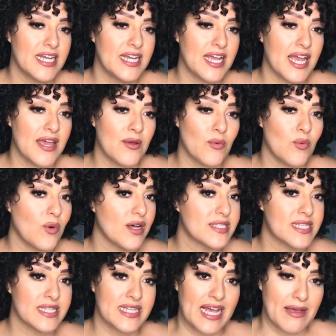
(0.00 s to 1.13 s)
It
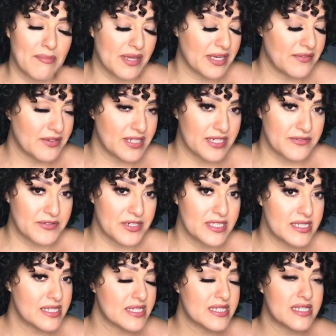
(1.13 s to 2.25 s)
wasn't that big of a
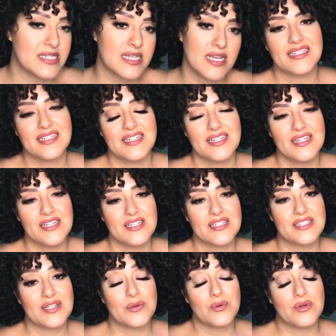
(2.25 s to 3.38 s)
difference.
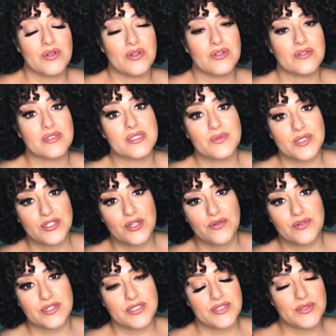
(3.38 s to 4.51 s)
So we'll switch
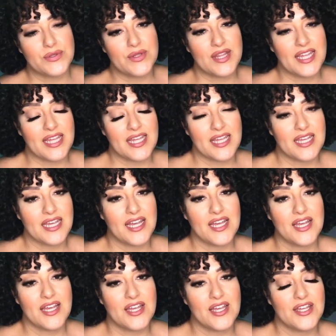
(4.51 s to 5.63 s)
over to the
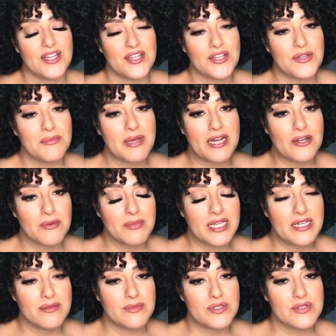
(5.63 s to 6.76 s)
new medical
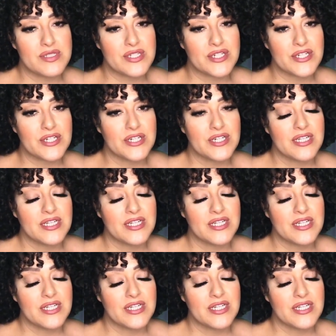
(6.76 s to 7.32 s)
medium juicer